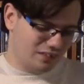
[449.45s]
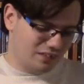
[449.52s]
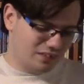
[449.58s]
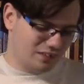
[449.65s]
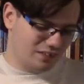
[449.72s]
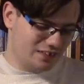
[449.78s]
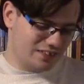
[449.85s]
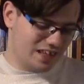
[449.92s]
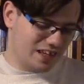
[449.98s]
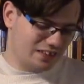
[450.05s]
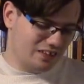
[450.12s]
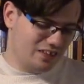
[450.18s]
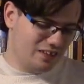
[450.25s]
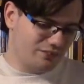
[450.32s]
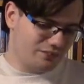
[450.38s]
is that
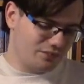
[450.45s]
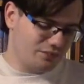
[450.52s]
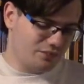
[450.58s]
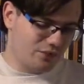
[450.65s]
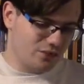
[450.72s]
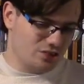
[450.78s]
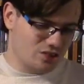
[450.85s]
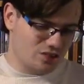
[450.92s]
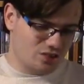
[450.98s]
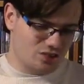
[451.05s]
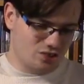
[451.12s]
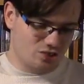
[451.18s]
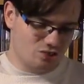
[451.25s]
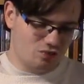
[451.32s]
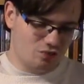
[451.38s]
Lena refers
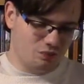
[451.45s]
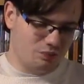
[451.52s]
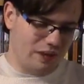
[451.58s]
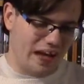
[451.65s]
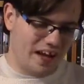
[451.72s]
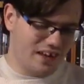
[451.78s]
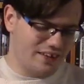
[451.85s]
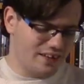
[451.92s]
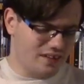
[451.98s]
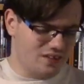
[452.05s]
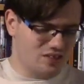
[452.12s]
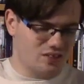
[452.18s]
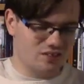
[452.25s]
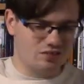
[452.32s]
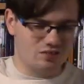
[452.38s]
to Patty
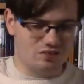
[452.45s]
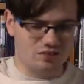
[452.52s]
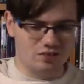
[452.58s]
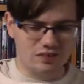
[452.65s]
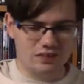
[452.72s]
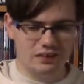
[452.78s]
to